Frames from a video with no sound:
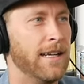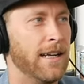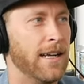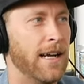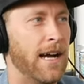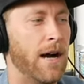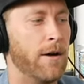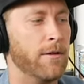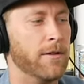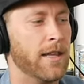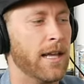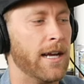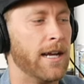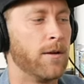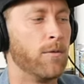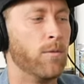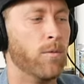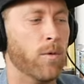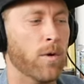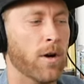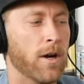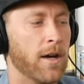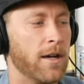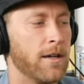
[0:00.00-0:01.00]
I would like
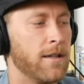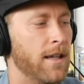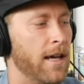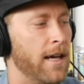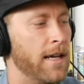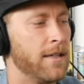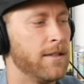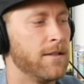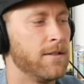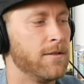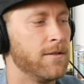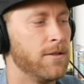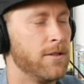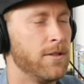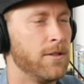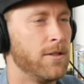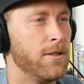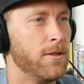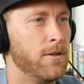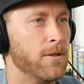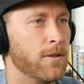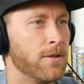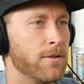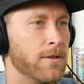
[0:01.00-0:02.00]
work like
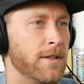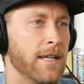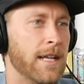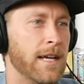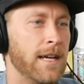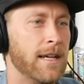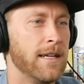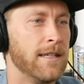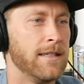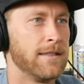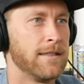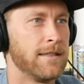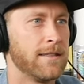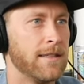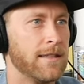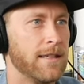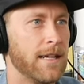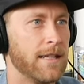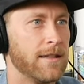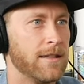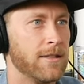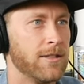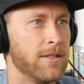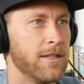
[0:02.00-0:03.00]
two or three days
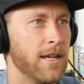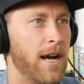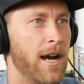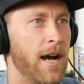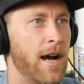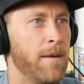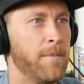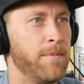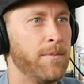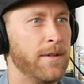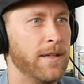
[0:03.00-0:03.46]
at the shop,